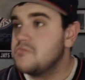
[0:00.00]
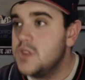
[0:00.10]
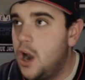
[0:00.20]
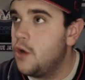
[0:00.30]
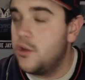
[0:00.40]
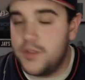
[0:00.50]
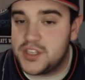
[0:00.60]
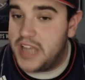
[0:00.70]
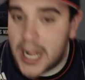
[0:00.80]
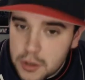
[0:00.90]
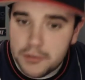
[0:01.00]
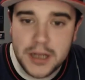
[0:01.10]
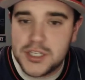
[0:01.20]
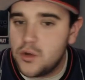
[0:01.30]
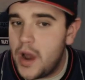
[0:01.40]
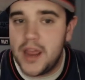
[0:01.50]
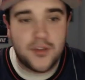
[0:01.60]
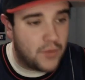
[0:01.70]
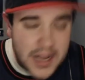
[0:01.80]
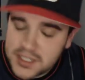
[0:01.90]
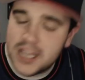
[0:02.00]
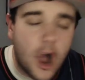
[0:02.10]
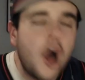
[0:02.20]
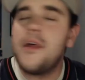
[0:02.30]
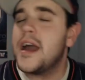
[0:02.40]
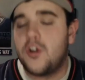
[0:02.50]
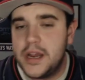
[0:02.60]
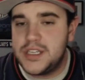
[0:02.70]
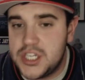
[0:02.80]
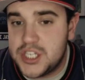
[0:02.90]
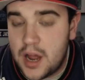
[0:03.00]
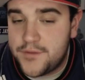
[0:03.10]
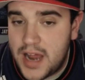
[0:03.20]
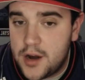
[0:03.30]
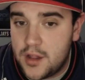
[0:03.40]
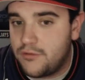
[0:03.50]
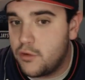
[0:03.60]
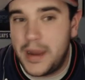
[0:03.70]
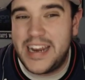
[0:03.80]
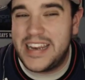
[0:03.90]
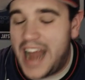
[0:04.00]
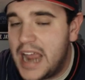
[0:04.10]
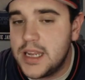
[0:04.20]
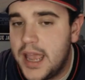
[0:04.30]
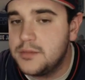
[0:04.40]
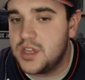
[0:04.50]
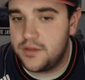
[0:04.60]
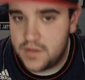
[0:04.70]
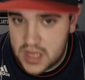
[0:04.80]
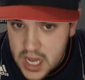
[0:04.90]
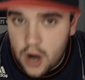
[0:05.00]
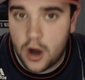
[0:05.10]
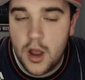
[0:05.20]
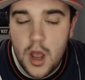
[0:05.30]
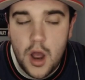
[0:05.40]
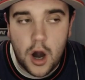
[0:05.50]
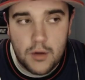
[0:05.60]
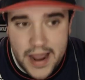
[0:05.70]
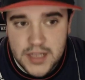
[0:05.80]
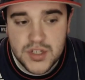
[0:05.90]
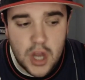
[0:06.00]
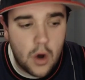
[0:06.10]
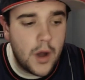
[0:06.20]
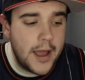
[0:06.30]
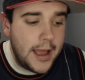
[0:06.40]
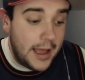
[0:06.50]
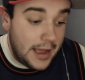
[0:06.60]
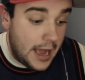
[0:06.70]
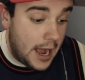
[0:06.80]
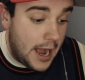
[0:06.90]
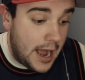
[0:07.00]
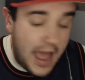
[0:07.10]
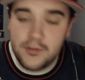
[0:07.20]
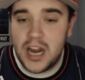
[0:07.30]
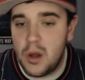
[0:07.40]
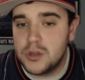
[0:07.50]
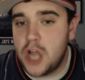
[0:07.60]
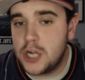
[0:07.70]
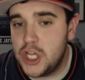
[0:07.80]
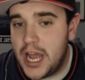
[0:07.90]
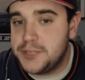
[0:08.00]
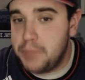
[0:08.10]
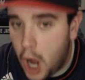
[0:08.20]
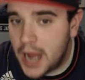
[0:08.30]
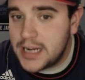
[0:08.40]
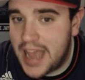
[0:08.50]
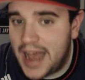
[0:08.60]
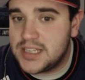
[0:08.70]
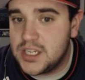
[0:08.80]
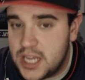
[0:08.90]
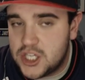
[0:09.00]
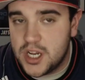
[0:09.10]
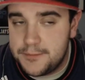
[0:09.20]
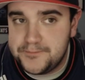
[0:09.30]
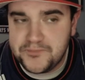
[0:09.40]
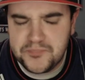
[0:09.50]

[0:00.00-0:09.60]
You know, the schedule the rest of the way, the resting, all that crazy stuff down in the remaining 9 games of the year. All right, so Evan and I will talk to you guys podcast edition.